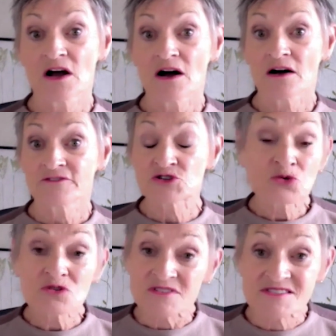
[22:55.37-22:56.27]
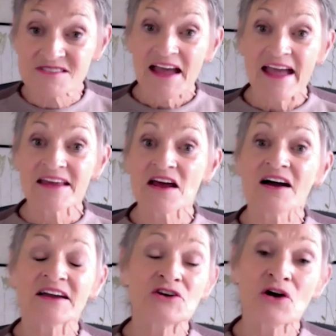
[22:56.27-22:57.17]
of tools. And
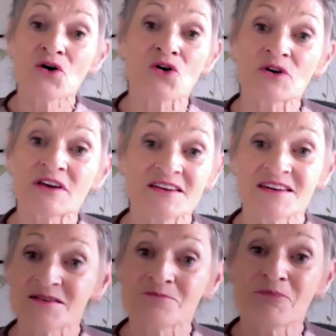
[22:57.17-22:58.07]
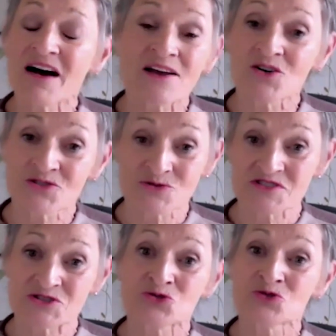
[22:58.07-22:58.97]
I know he didn't buy all those
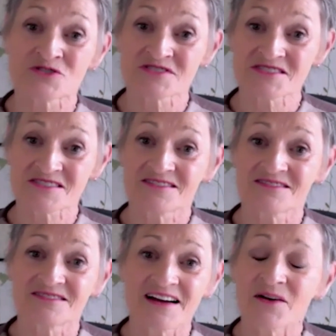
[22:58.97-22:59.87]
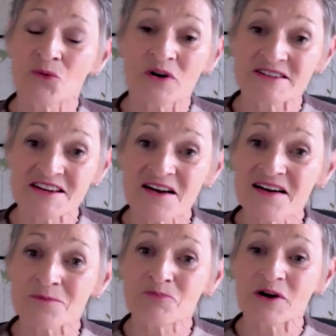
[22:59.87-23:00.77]
tools at one
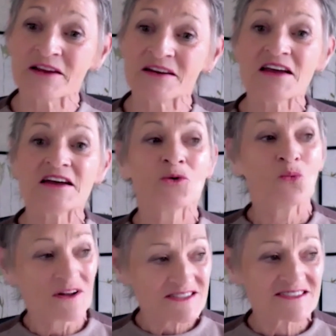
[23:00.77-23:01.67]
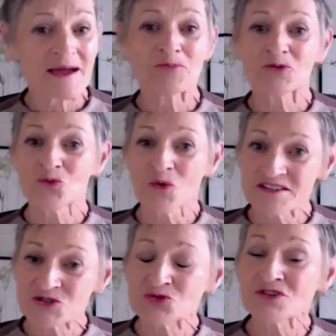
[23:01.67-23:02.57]
time, but one step, one
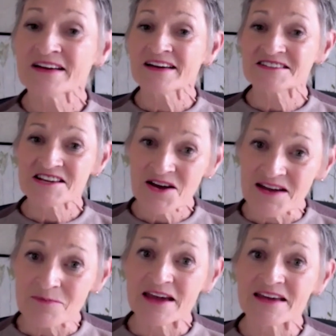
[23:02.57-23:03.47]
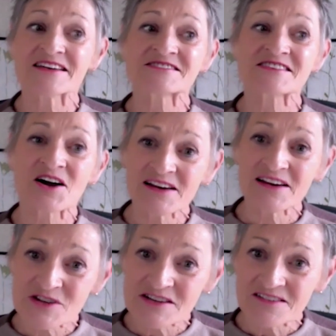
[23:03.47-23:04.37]
tool time. And that's kind
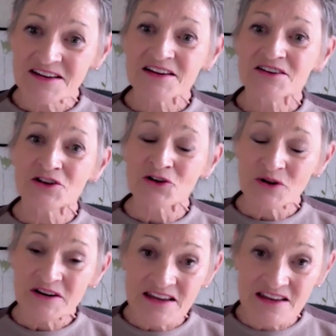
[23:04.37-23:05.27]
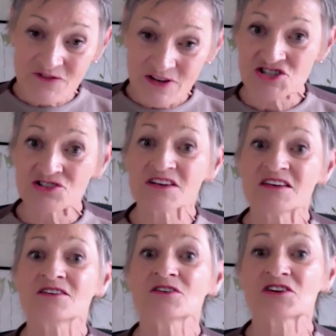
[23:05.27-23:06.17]
of the, you know, and eventually
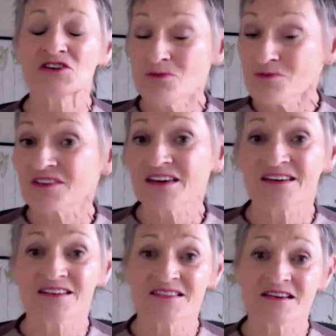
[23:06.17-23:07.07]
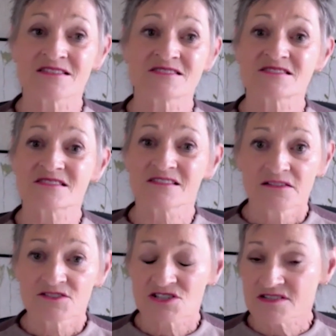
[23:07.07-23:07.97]
he accumulated this
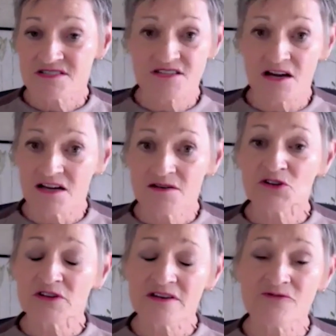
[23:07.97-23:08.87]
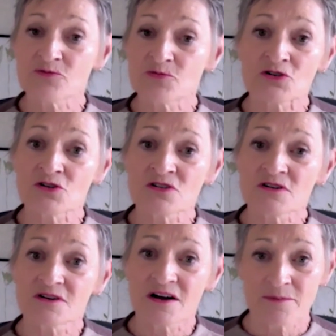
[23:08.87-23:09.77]
just unbelievable
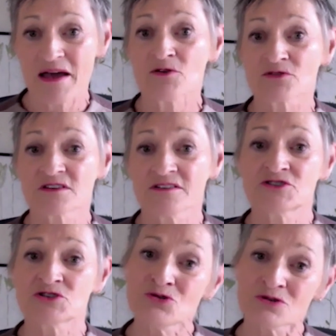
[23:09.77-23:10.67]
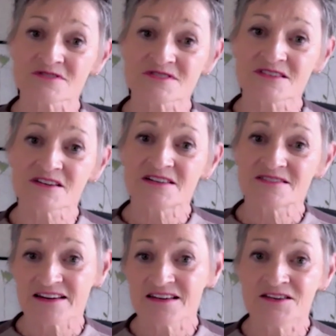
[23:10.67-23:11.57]
amount of tools
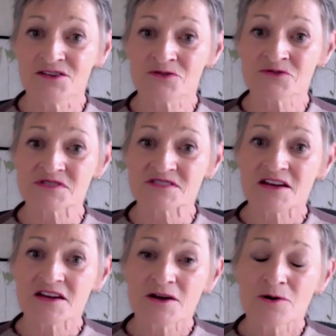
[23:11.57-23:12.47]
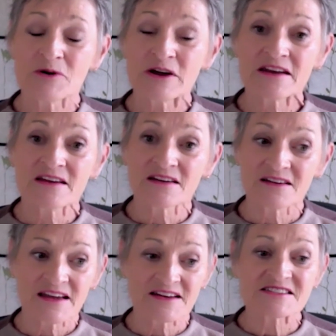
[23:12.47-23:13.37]
that he used. But,
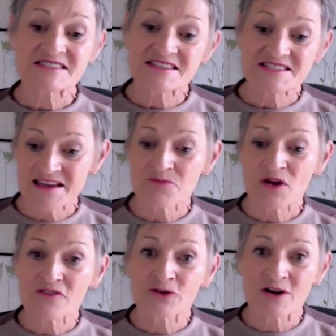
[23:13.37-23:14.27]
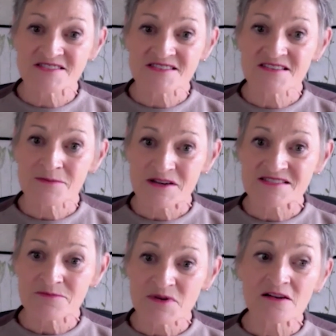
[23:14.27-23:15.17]
and it's the same way for us in the
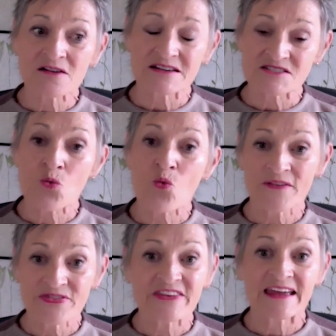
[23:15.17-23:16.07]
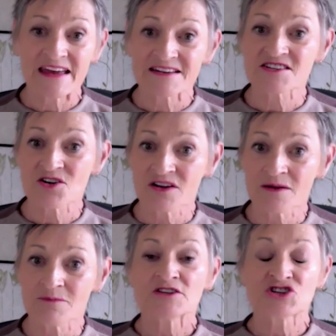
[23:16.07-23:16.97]
messy middle, it's one thing at a
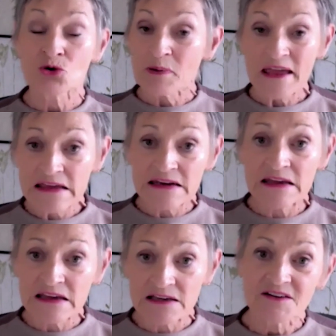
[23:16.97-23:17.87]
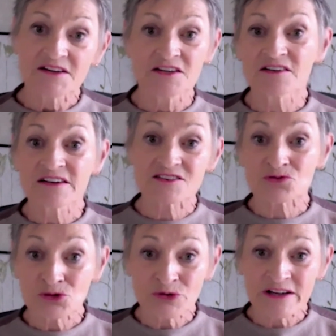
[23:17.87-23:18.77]
time. Don't panic, you'll get
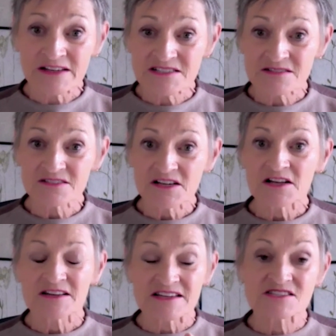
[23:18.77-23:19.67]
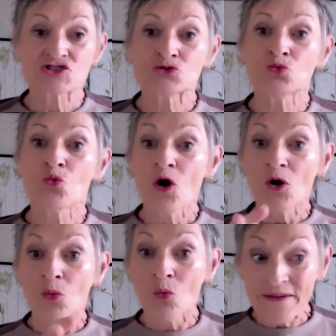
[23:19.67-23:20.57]
through it let's do
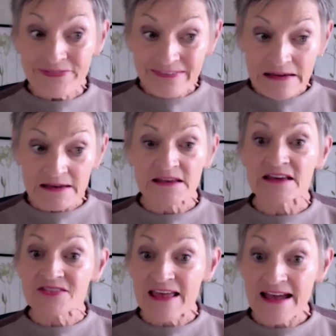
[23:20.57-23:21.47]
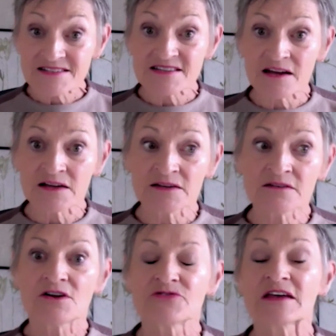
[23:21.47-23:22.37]
one thing, get that done,
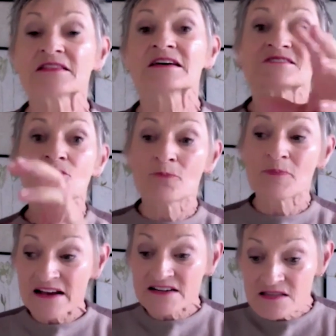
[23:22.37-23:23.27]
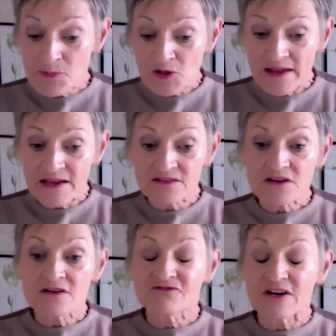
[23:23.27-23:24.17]
then let's go back to the plate,
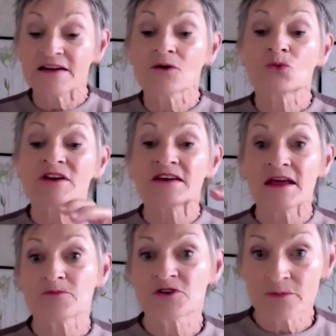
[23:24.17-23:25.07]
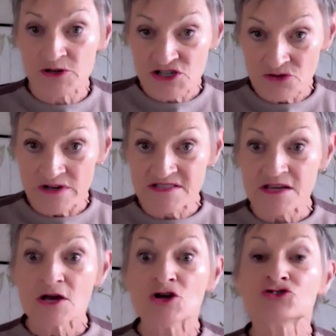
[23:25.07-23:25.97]
find out what ne- number two is.
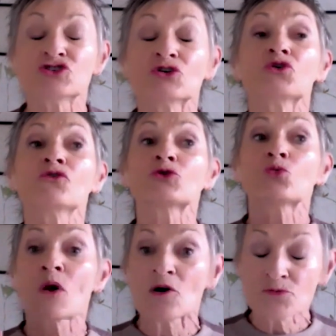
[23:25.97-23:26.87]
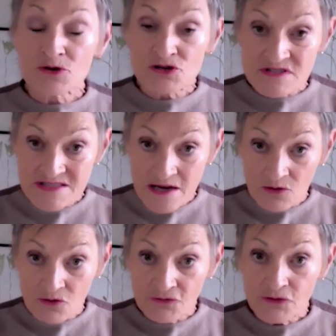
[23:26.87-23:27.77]
Don't overwhelm yourself